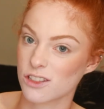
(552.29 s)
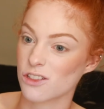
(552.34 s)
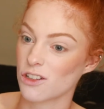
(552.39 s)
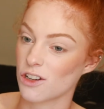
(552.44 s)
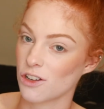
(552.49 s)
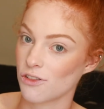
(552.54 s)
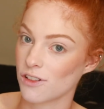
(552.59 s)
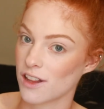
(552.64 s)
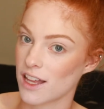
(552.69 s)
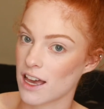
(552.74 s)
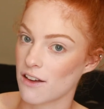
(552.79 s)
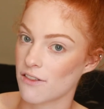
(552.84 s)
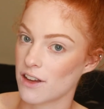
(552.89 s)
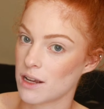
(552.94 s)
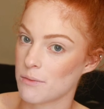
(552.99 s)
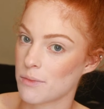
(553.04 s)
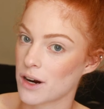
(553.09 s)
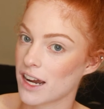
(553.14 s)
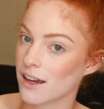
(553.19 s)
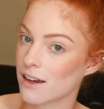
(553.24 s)
So I don't really have
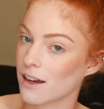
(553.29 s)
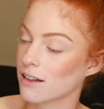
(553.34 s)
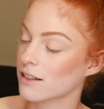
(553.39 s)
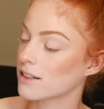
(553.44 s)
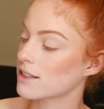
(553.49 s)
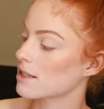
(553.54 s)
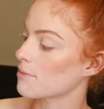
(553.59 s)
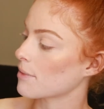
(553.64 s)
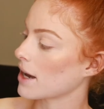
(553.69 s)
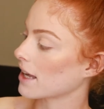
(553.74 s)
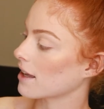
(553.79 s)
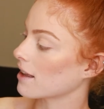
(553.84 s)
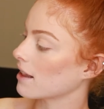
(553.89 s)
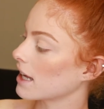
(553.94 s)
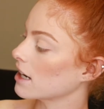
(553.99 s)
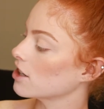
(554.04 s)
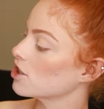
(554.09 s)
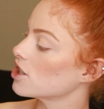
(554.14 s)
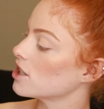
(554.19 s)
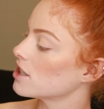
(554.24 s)
any bright colours in my
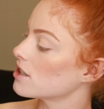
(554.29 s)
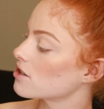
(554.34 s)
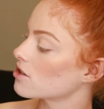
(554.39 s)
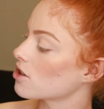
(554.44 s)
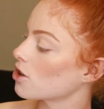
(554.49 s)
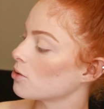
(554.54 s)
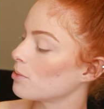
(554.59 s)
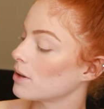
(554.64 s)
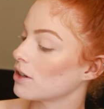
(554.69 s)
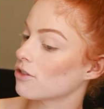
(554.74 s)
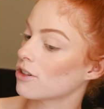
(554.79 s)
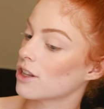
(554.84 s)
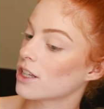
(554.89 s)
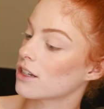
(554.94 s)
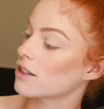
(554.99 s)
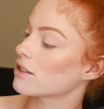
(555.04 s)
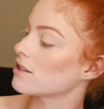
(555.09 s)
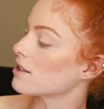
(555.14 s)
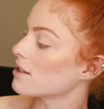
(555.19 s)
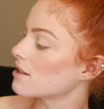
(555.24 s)
collection, so it'll be really
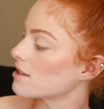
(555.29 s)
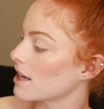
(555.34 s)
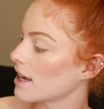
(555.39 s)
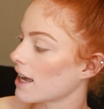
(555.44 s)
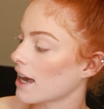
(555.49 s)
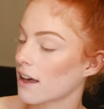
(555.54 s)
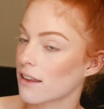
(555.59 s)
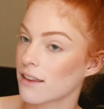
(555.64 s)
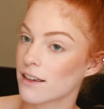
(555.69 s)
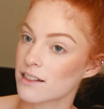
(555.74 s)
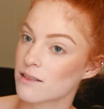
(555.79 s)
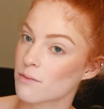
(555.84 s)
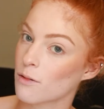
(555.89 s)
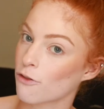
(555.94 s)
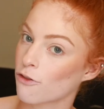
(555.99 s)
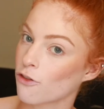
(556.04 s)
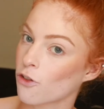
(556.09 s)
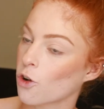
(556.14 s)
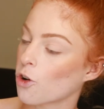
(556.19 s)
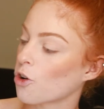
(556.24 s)
good to see how these
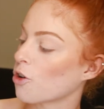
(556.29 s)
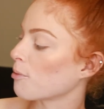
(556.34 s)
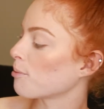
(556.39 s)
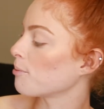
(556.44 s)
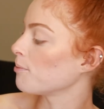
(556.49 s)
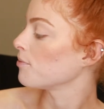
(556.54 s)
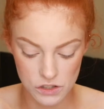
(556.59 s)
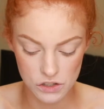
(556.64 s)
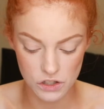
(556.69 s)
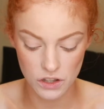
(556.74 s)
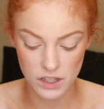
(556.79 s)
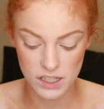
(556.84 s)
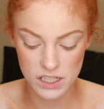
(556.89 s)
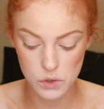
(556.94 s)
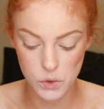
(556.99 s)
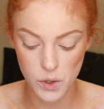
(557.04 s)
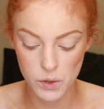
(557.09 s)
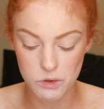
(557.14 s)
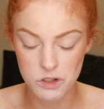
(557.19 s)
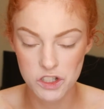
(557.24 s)
perform. So
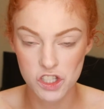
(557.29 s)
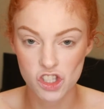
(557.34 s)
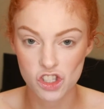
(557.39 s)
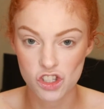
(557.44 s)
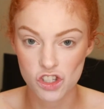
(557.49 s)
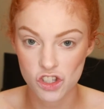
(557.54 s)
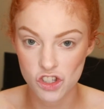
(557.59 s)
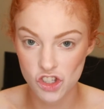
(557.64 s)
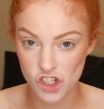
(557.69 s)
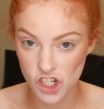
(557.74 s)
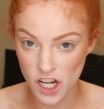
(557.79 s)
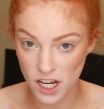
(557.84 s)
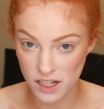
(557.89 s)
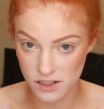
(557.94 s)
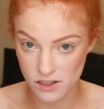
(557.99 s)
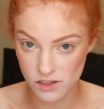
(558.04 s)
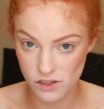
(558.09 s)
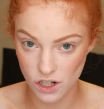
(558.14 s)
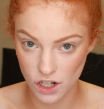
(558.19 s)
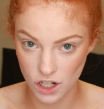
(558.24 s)
this one was
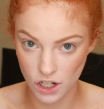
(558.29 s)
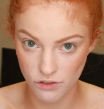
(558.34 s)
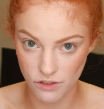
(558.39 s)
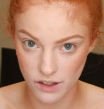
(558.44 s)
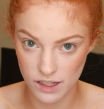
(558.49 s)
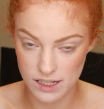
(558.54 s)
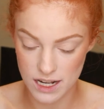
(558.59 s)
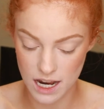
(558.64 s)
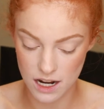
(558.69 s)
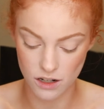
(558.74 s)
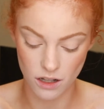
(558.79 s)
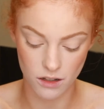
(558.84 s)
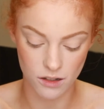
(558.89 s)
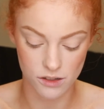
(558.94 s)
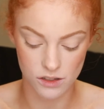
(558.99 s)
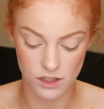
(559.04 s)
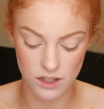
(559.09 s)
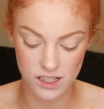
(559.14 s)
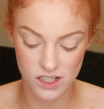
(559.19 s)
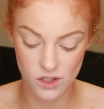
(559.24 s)
just over
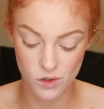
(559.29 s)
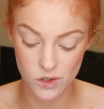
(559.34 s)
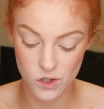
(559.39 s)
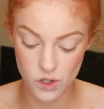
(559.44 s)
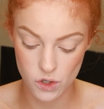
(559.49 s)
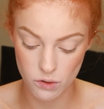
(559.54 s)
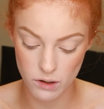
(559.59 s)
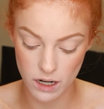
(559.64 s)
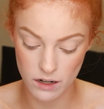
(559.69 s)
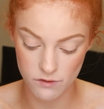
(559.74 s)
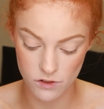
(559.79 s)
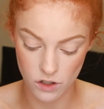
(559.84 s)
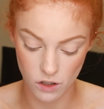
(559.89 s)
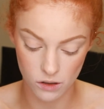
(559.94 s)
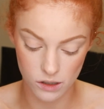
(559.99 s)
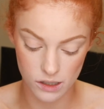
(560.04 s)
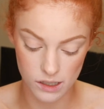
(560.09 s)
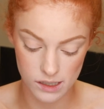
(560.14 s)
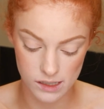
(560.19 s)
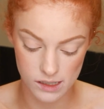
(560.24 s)
$10, so this was
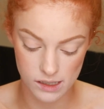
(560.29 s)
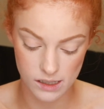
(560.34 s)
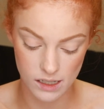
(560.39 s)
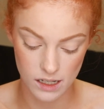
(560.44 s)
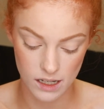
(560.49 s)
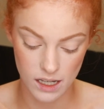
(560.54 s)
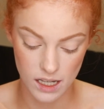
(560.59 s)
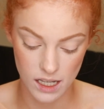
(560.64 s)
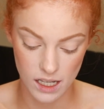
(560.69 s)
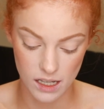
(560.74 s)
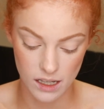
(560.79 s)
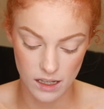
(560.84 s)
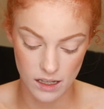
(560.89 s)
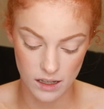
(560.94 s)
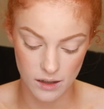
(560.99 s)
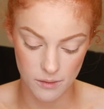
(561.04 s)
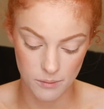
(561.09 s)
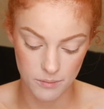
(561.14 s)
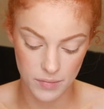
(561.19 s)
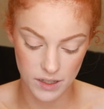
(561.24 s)
$12,
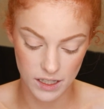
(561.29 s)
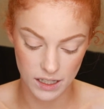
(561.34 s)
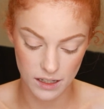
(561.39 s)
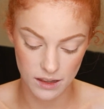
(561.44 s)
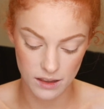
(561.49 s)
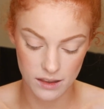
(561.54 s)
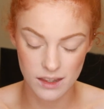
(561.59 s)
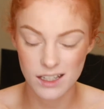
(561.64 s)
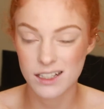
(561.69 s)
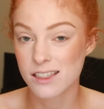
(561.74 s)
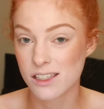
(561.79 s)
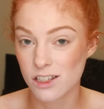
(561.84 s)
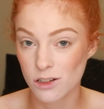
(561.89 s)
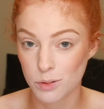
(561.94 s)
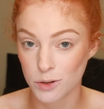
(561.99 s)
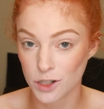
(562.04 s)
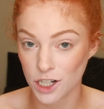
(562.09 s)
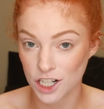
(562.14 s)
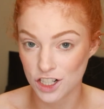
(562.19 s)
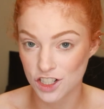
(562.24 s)
but that's
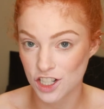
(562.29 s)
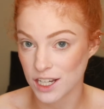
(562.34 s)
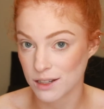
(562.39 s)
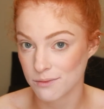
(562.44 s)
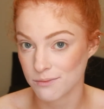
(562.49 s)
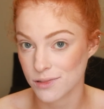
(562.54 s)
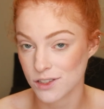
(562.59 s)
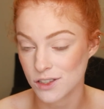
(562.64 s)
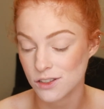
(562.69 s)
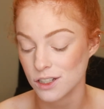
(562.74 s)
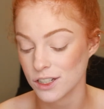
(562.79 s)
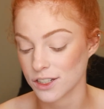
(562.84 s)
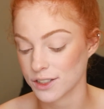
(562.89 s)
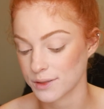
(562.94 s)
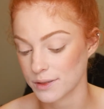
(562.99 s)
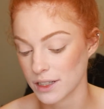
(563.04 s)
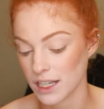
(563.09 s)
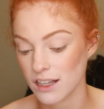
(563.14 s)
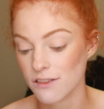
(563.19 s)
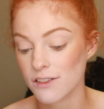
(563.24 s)
still pretty cheap, so
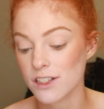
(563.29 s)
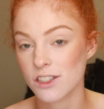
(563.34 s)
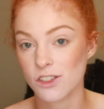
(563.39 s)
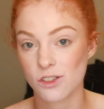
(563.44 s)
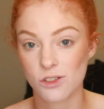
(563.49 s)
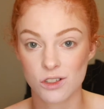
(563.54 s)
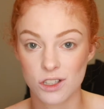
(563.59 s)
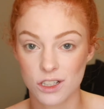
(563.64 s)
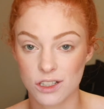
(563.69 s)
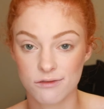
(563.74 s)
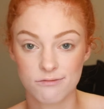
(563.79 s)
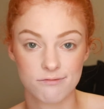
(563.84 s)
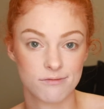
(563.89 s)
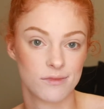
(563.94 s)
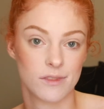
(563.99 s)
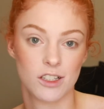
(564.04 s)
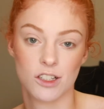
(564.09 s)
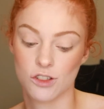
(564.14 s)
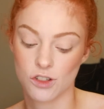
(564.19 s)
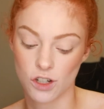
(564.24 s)
if it's good,
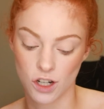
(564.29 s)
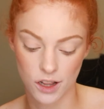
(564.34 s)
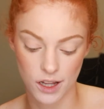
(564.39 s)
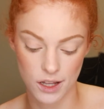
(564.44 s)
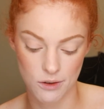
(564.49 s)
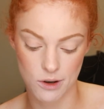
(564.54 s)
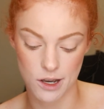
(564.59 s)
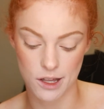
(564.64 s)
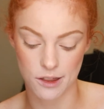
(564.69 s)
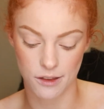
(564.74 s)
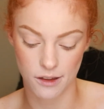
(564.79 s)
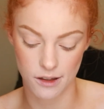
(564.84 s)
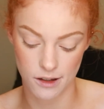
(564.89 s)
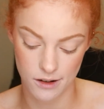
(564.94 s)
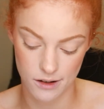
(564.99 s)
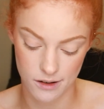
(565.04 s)
totally worth it.